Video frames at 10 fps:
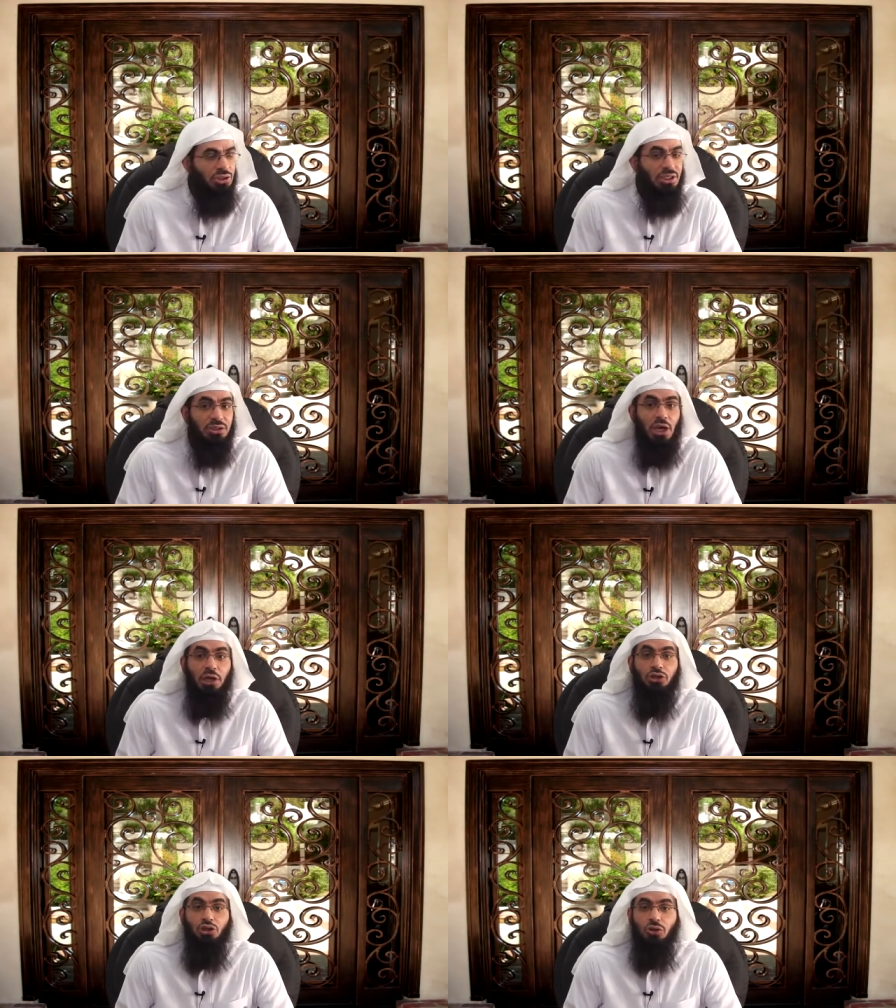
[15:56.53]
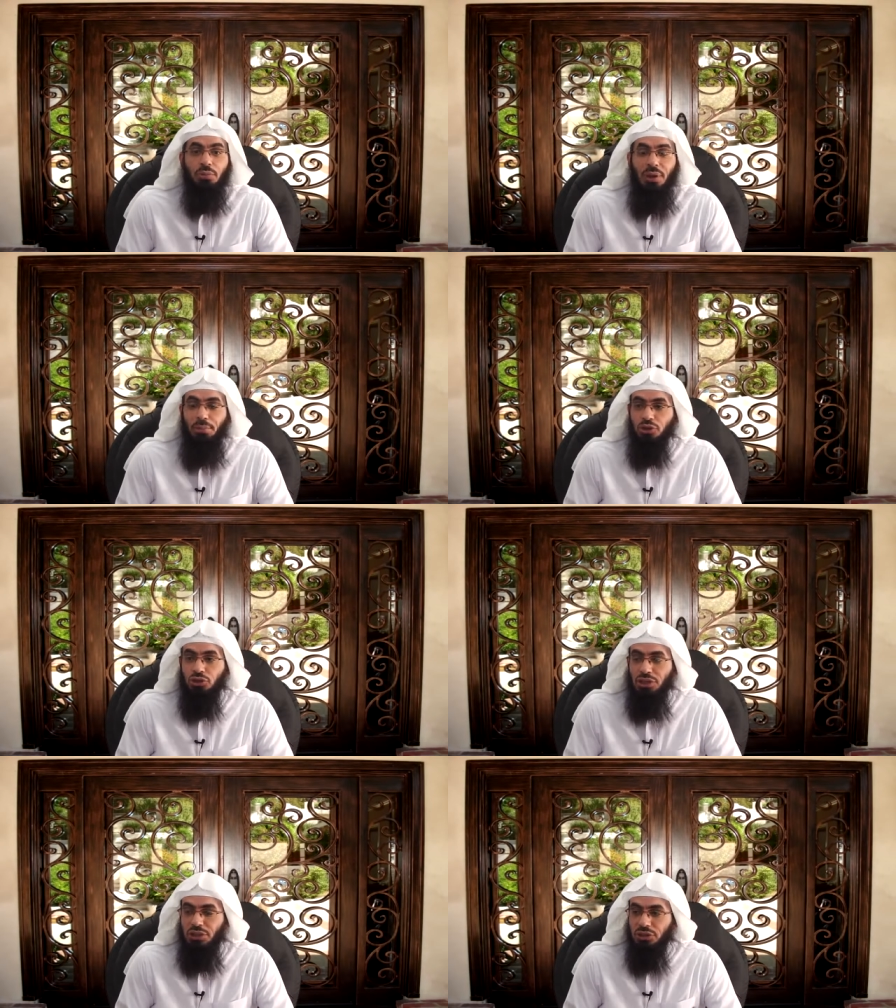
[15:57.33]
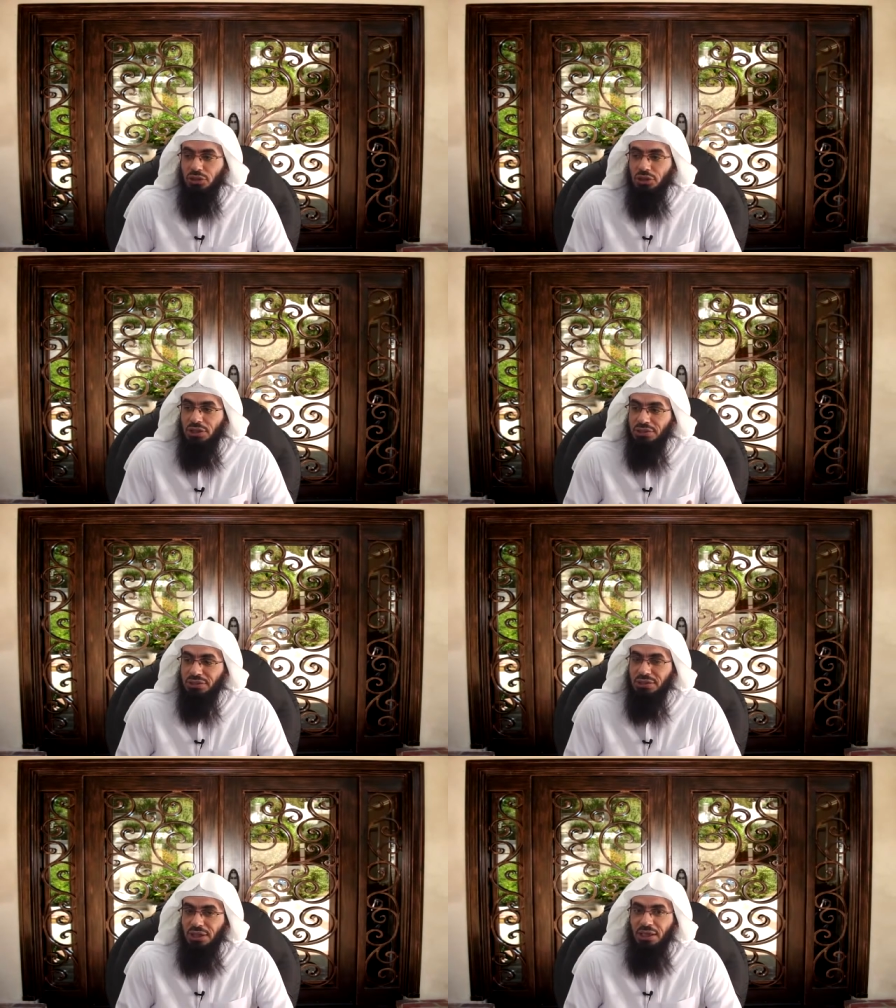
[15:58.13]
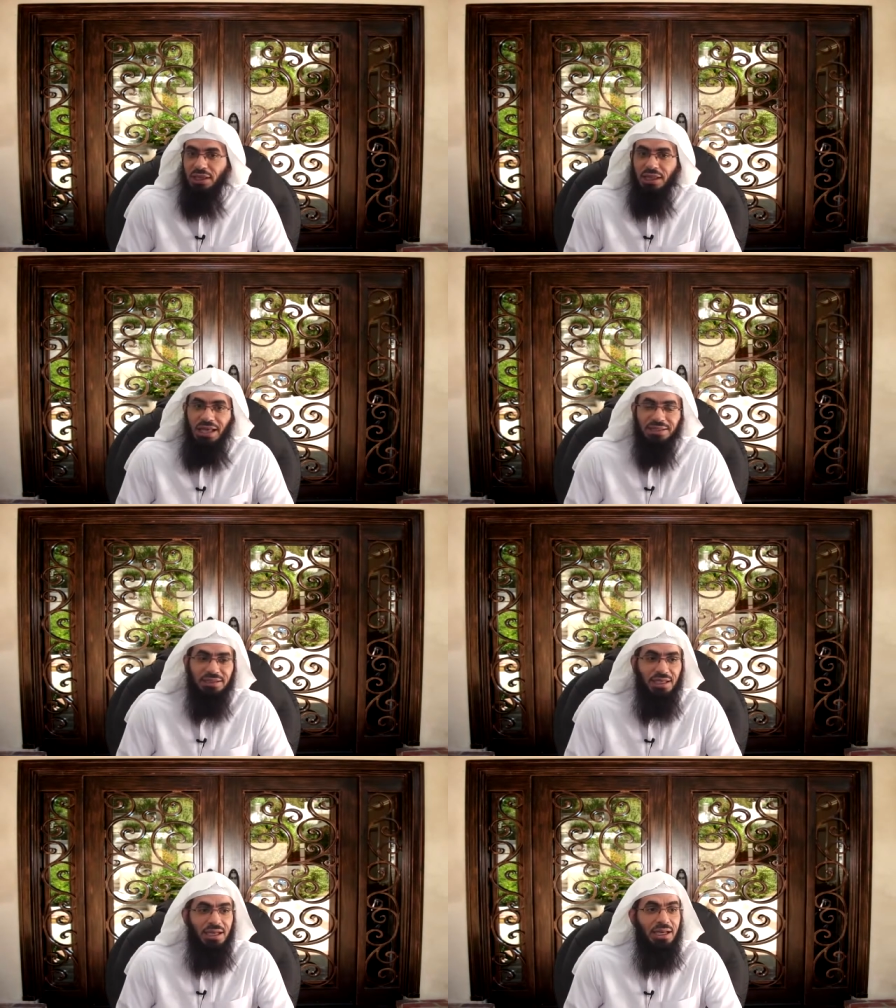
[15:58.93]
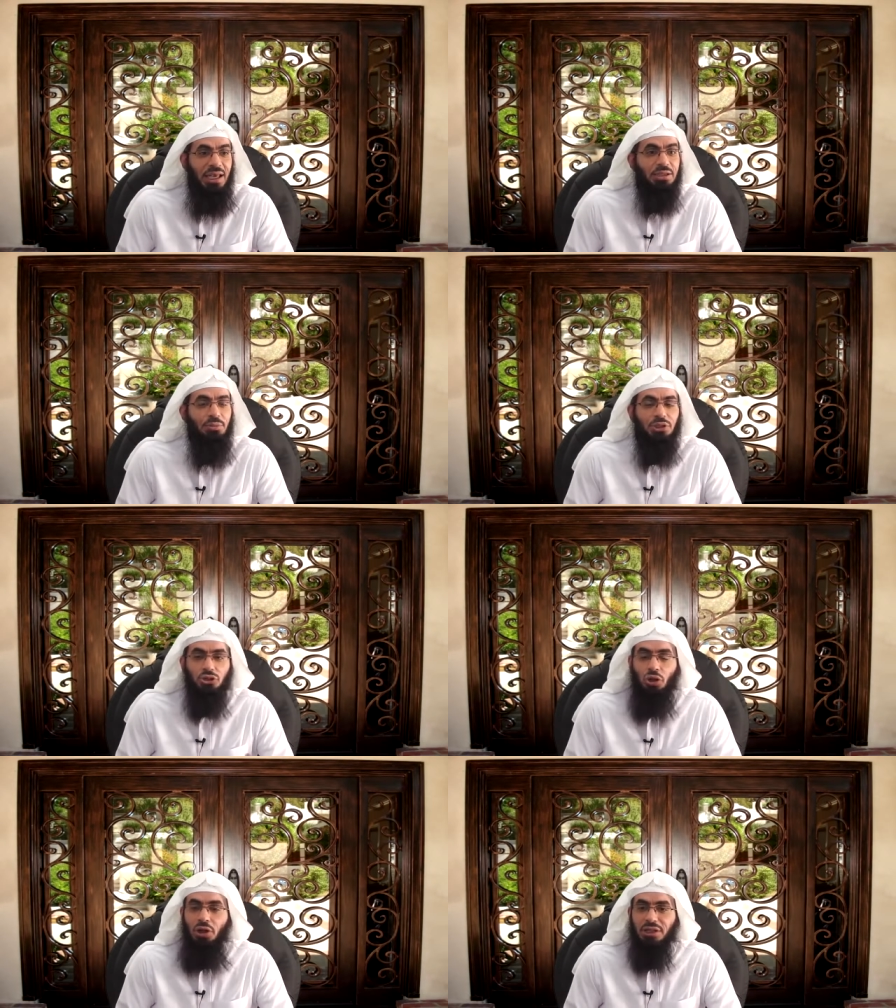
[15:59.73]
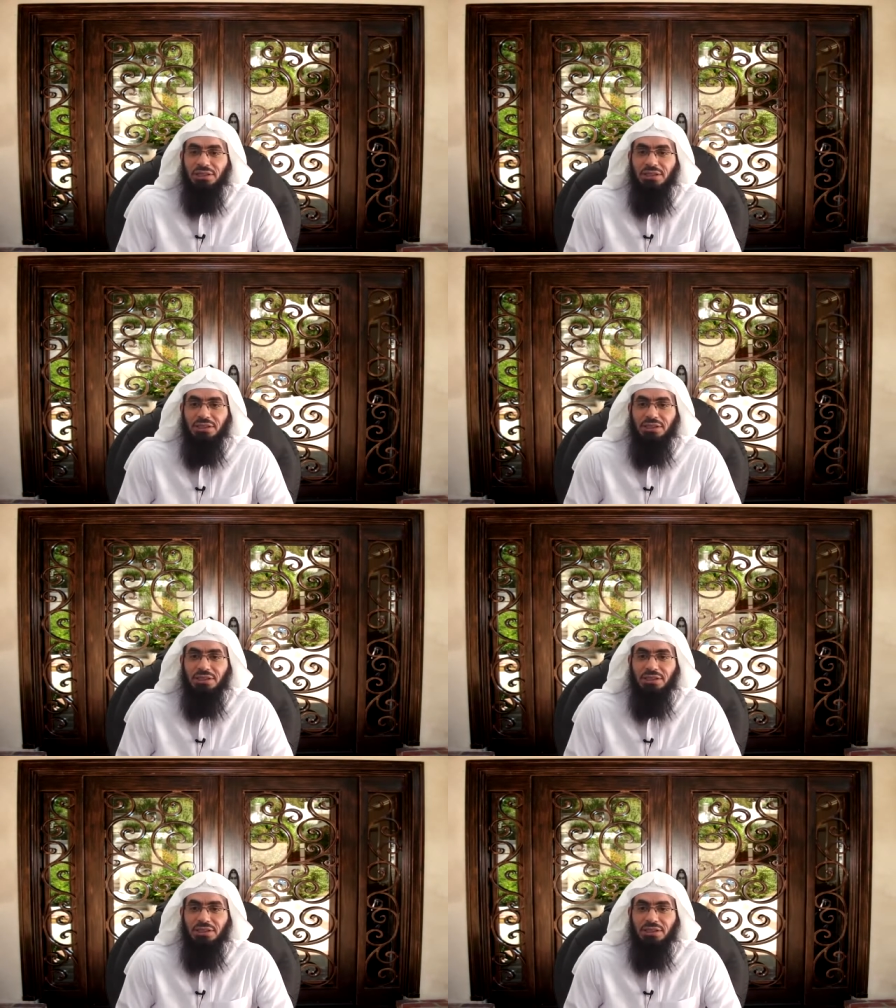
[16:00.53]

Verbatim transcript: He says, Do you remember sin and this sin and that sin? And he admits to all the